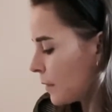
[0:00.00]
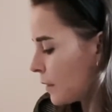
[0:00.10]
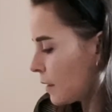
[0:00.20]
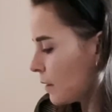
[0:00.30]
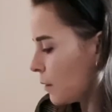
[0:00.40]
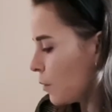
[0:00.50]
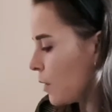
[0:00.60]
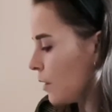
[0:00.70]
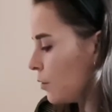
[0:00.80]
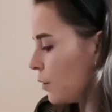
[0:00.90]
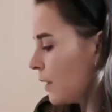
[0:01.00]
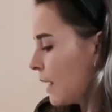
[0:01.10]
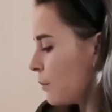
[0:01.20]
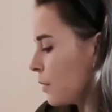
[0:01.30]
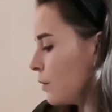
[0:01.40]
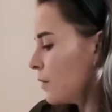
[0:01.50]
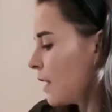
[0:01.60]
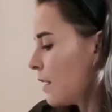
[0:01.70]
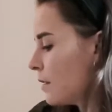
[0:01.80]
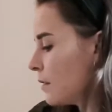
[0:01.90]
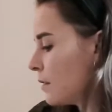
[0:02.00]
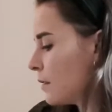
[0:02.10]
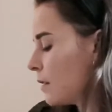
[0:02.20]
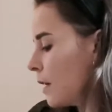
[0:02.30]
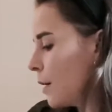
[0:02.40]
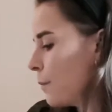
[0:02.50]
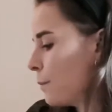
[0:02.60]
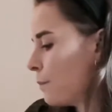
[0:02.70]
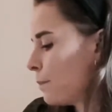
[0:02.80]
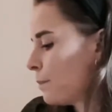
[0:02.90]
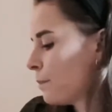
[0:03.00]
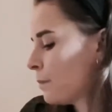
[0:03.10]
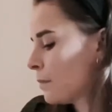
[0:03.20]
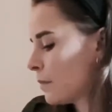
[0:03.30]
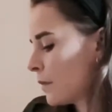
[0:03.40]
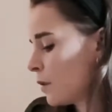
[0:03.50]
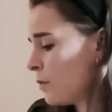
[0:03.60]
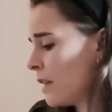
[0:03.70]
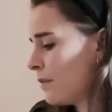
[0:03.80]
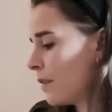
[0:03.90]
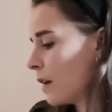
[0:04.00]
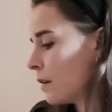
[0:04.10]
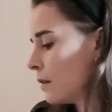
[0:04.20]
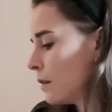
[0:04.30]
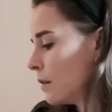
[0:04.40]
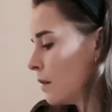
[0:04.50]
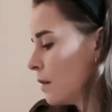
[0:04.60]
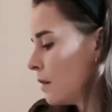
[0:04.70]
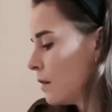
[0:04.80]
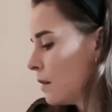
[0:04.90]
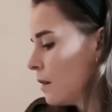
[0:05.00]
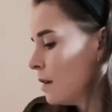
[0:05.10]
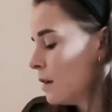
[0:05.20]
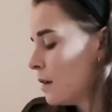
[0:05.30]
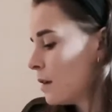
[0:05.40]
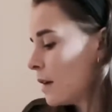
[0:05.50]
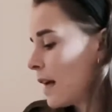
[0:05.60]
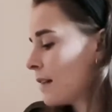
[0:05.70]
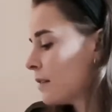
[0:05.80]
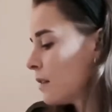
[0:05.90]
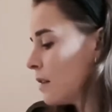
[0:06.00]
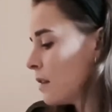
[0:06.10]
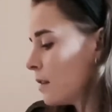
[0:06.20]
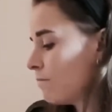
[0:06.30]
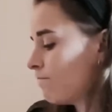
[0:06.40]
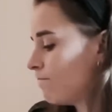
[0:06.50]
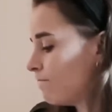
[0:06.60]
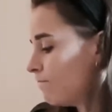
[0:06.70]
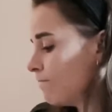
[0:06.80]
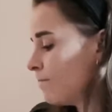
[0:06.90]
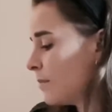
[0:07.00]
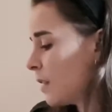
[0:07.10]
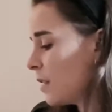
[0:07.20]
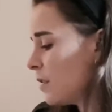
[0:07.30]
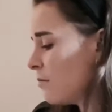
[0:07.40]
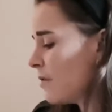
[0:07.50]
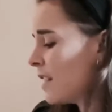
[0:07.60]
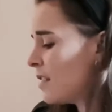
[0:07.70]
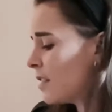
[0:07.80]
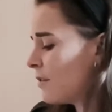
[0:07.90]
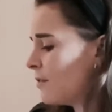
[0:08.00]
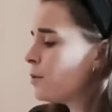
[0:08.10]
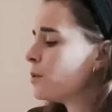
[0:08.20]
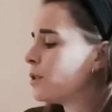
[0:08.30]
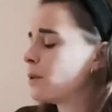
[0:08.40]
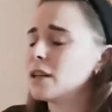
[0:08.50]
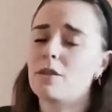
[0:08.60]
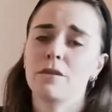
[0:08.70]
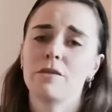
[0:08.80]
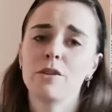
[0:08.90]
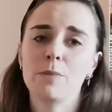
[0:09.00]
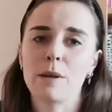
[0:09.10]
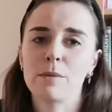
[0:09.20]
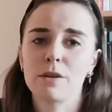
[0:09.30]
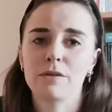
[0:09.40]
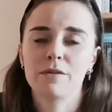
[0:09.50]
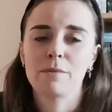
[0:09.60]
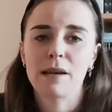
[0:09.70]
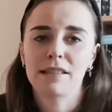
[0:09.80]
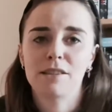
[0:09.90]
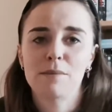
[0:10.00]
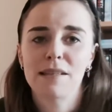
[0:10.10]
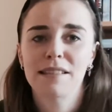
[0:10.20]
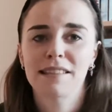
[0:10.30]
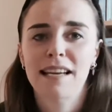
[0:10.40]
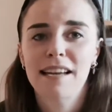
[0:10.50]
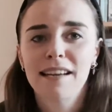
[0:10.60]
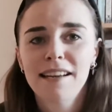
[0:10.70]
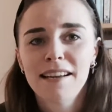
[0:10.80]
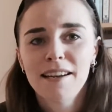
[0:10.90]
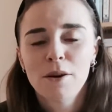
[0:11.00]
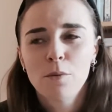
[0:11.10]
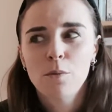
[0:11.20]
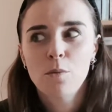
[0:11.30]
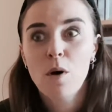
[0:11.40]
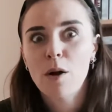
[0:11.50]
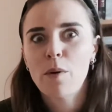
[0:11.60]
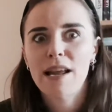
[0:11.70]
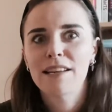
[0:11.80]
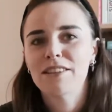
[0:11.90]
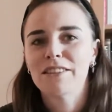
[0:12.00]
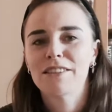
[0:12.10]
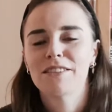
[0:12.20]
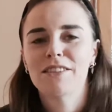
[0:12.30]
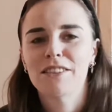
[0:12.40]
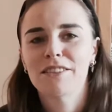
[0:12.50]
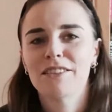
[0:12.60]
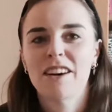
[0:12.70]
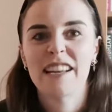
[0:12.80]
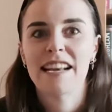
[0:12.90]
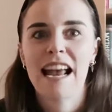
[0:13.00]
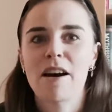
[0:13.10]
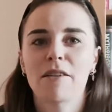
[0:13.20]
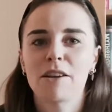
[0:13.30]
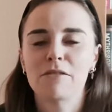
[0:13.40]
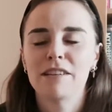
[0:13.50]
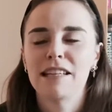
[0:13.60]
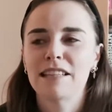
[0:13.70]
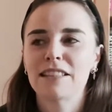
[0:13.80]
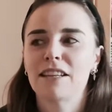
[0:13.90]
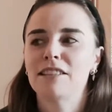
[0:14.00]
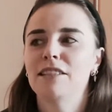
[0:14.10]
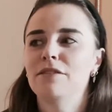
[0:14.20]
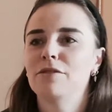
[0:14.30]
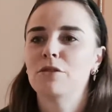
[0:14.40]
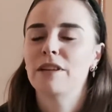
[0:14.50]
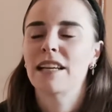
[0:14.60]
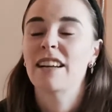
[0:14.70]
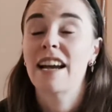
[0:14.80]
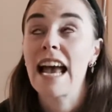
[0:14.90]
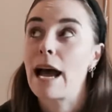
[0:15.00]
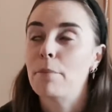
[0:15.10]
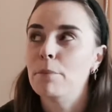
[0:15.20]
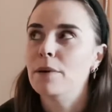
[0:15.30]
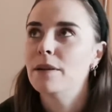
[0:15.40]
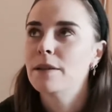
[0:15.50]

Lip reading: So I'm quite enjoying that process. It's really fun, and I'm really looking forward to it. A few people have messaged me to say, why wait, just start it now, like you're really excited for it, and I am, but